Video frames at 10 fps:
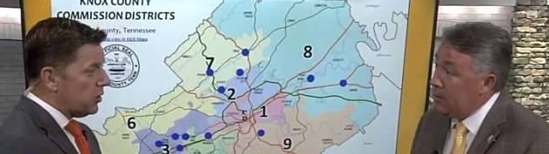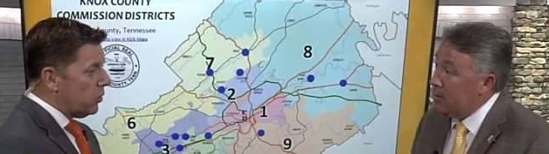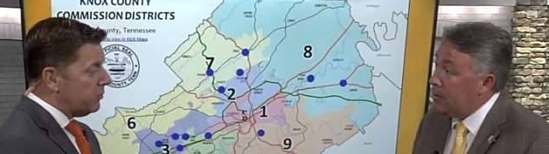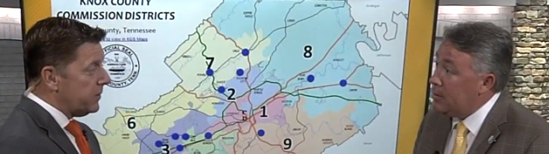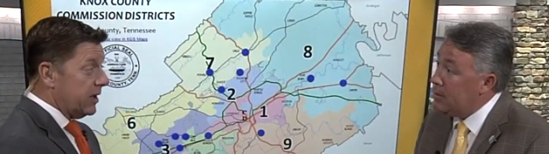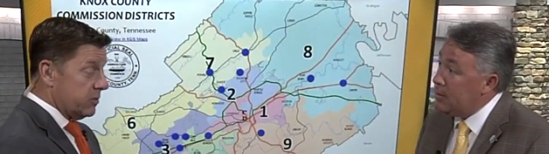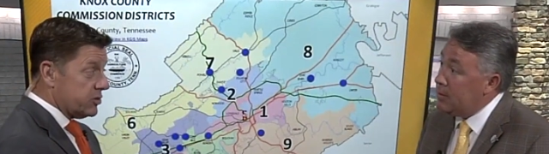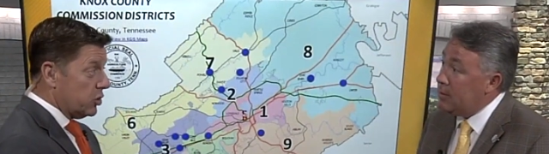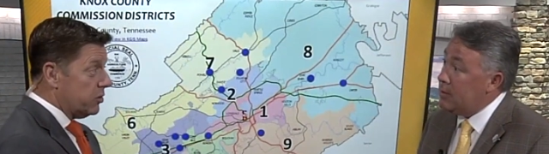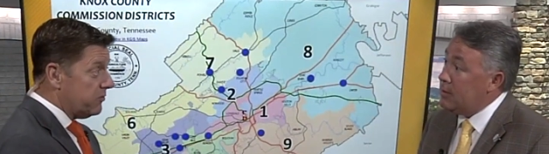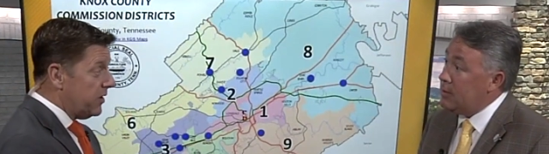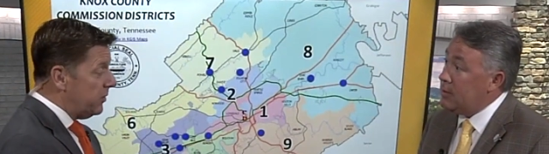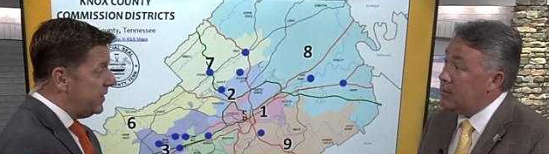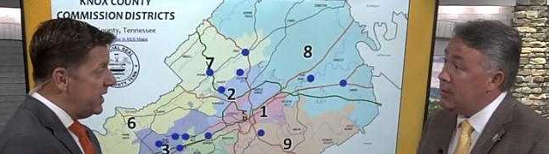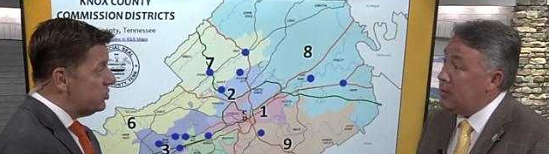Speaker 1: growth plan was a good
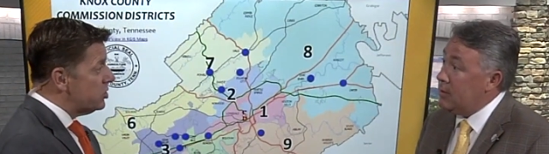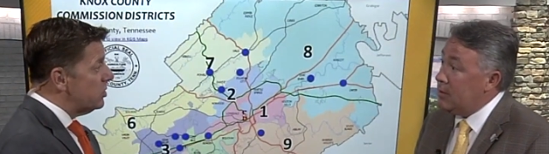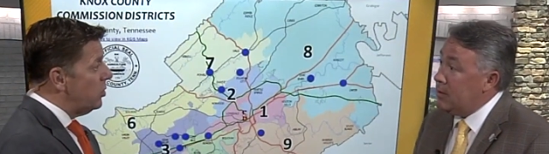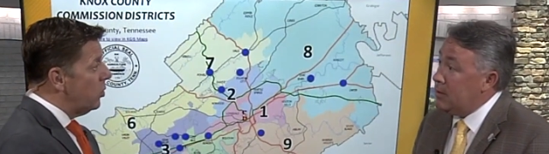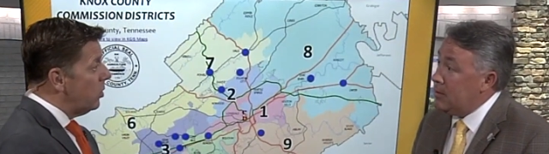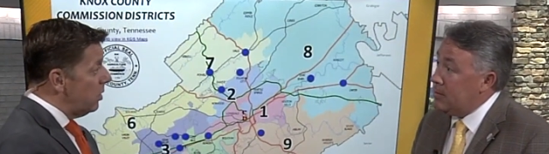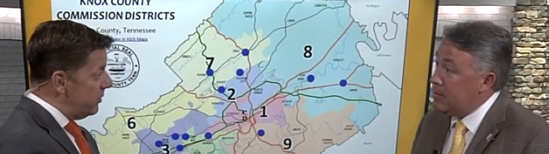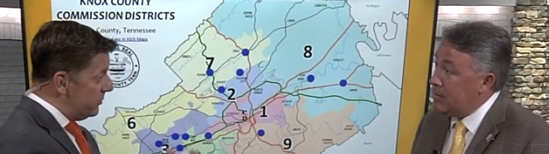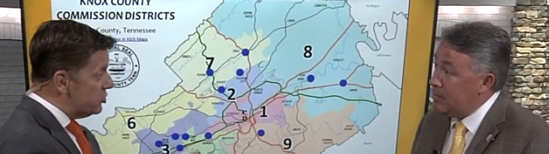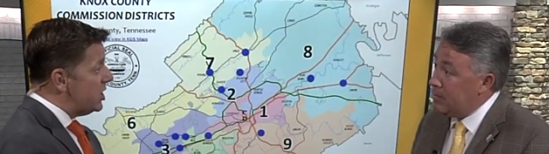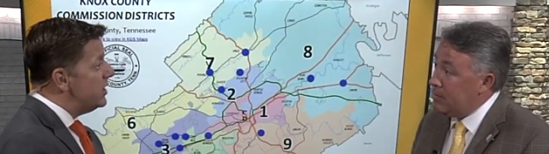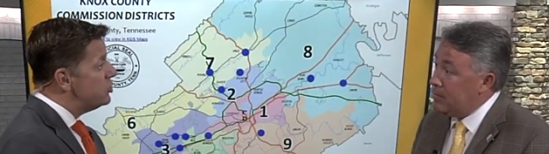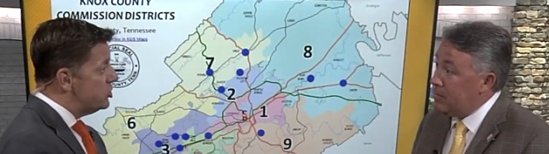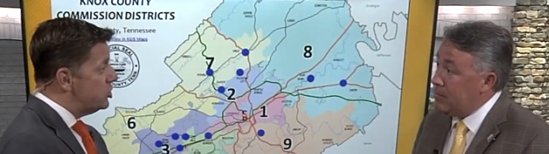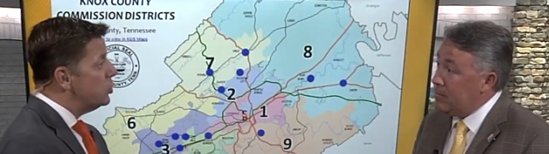foundation, or are there
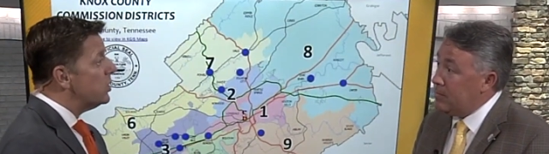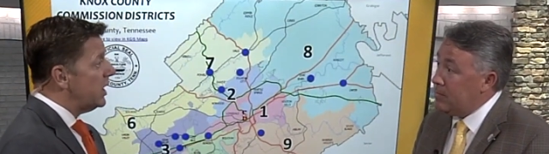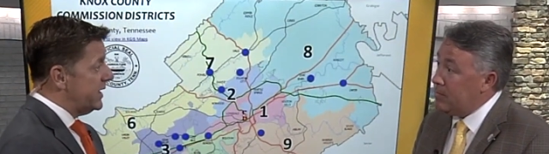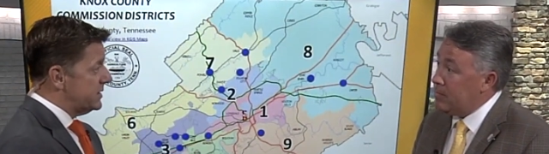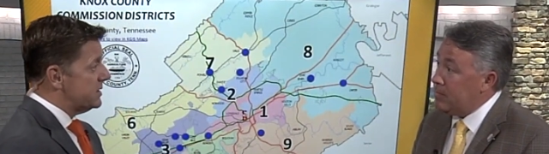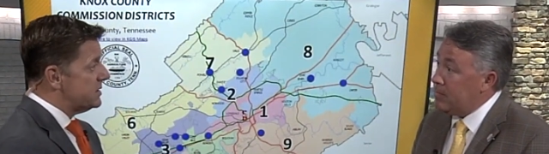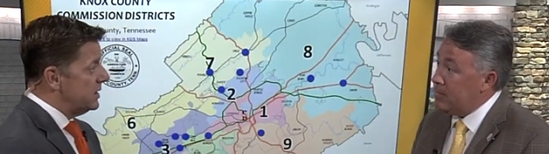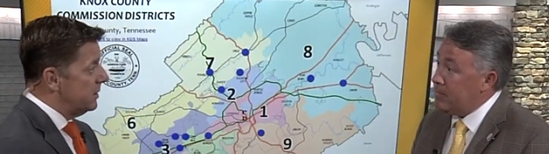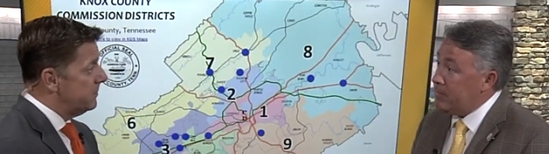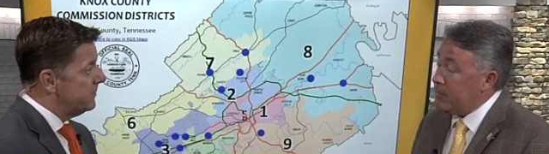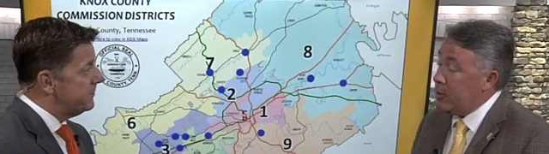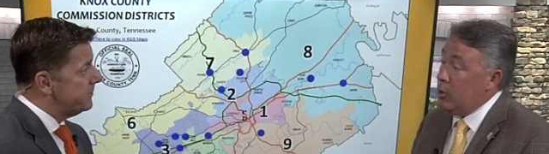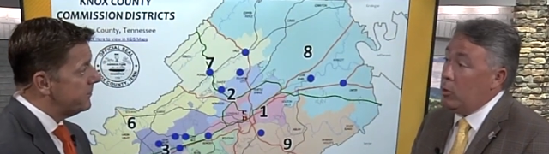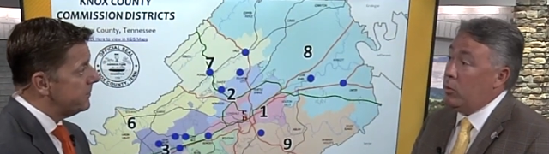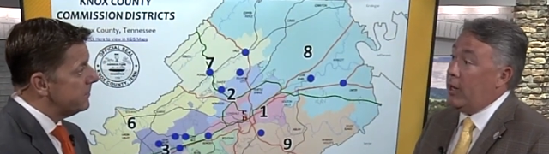changes you would like to see?
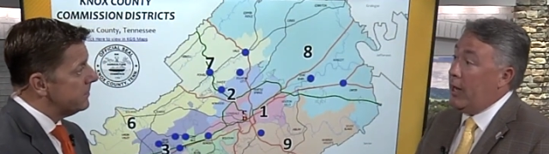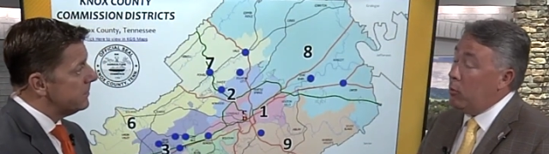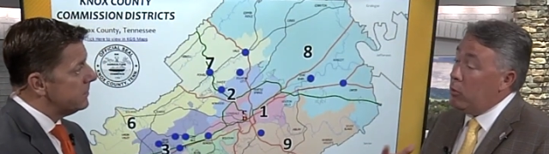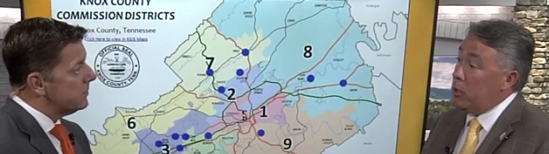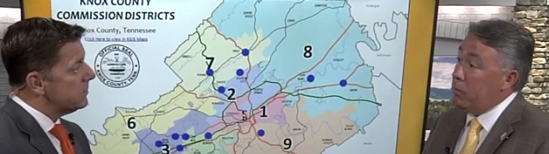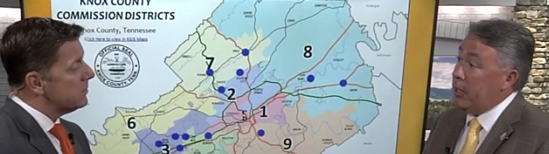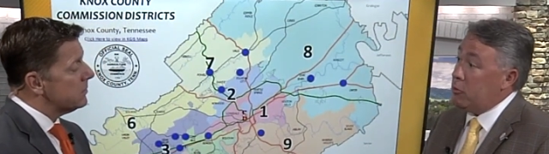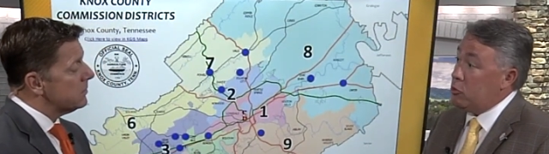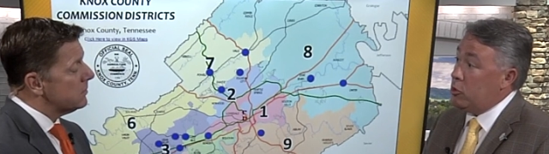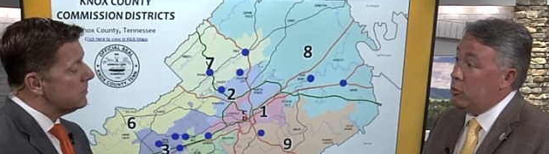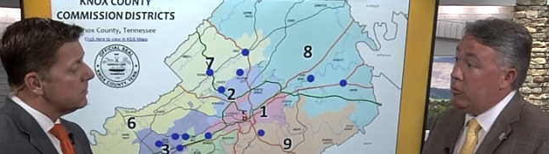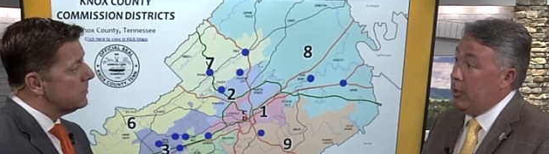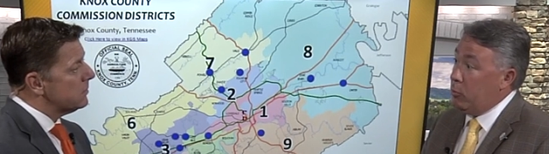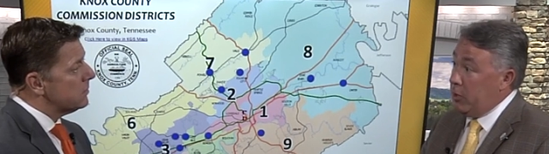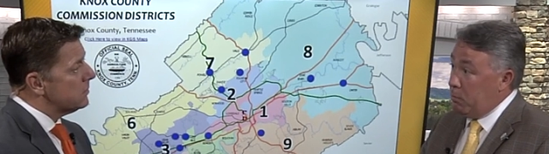
Speaker 2: Well, I want to make sure
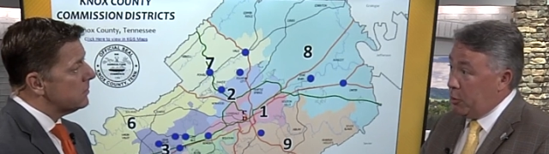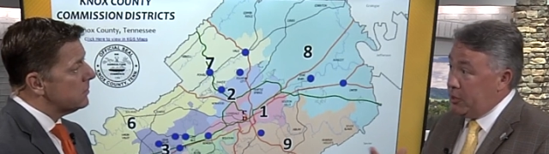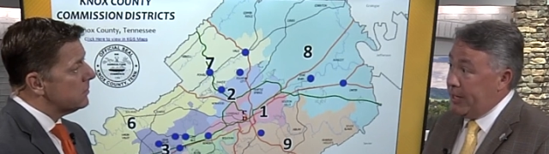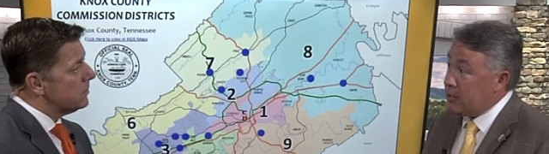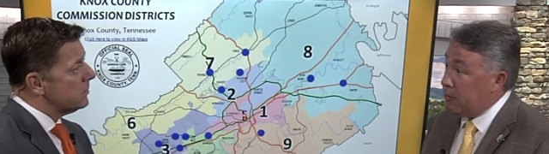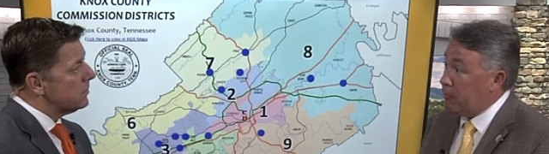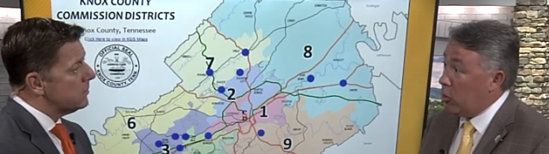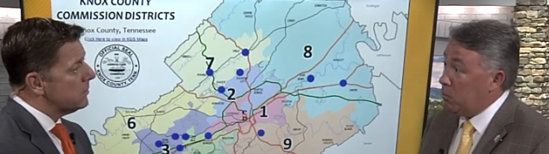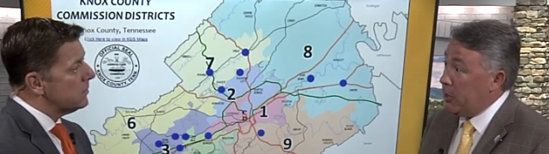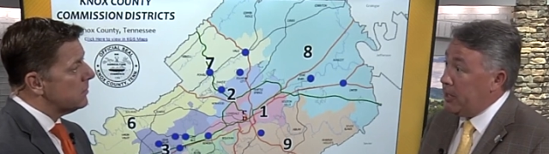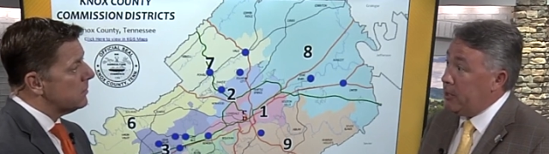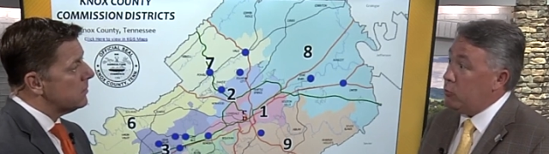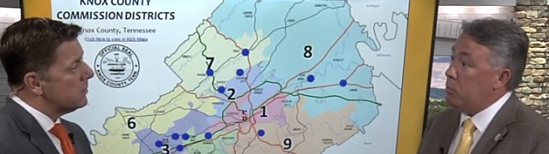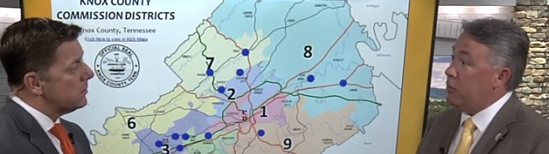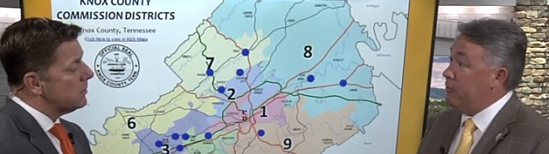that we protect our farmland,
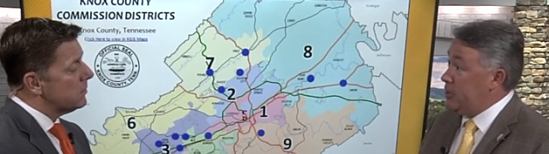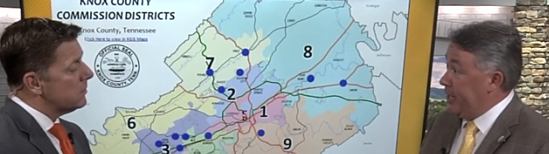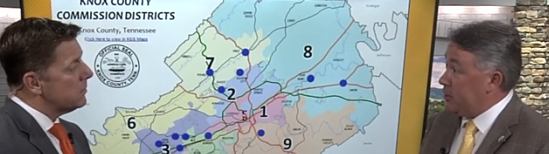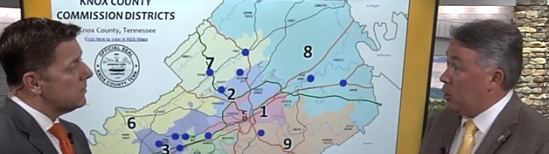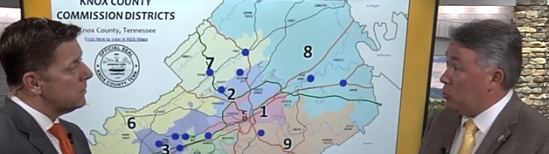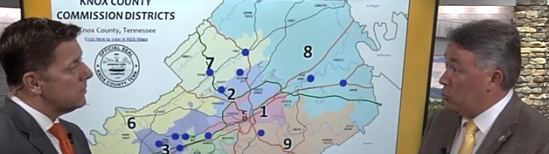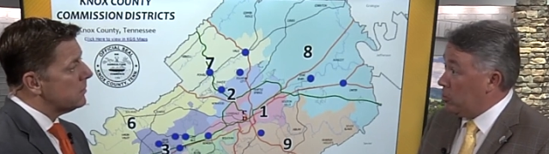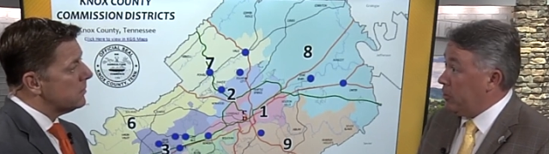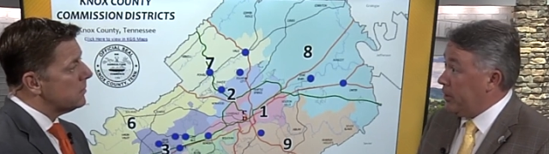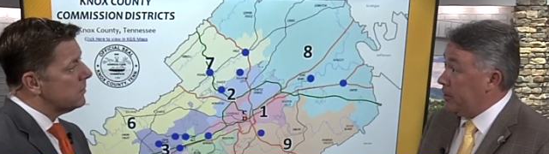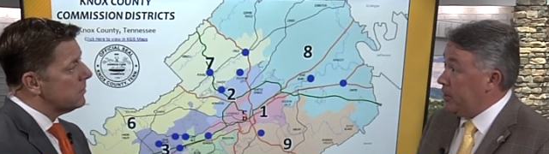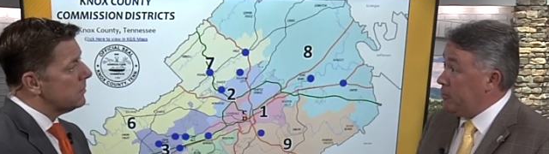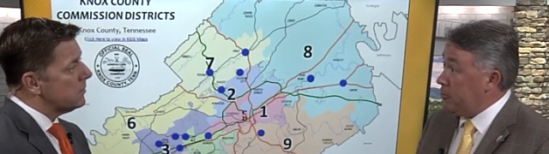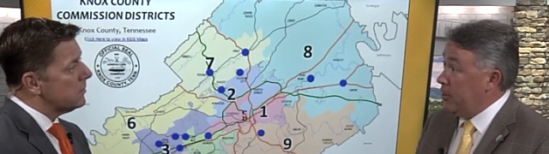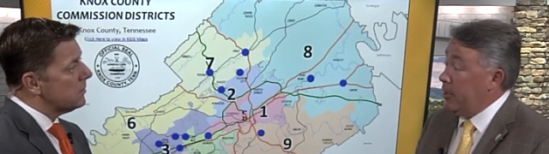we protect our rural
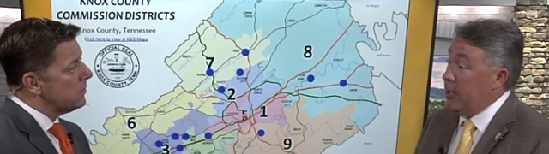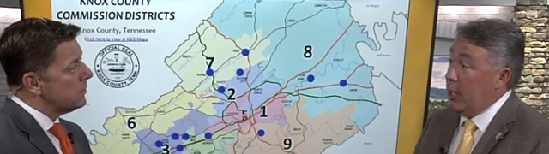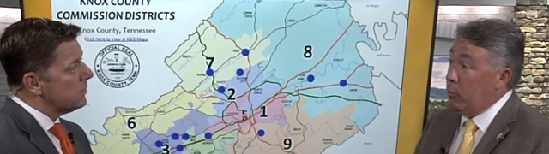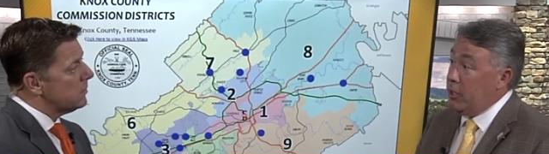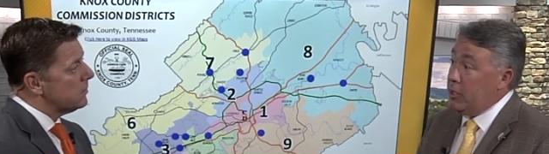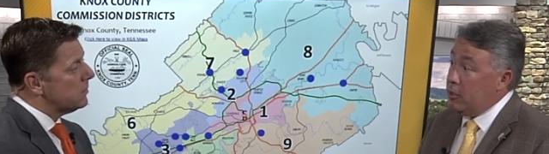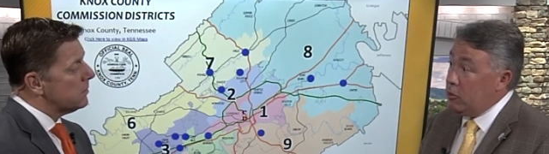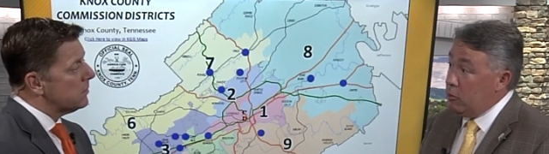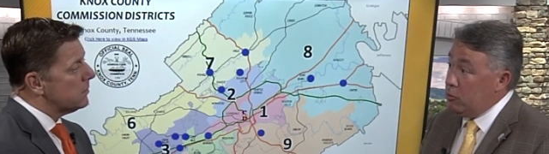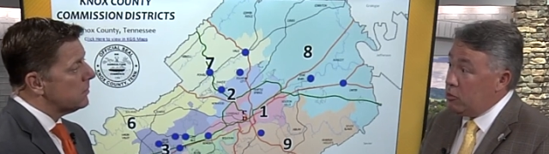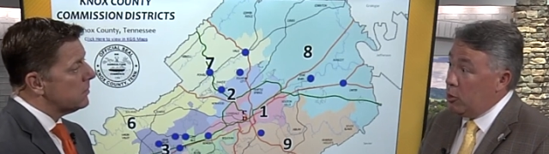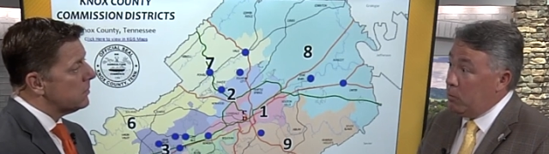areas, and we need to do so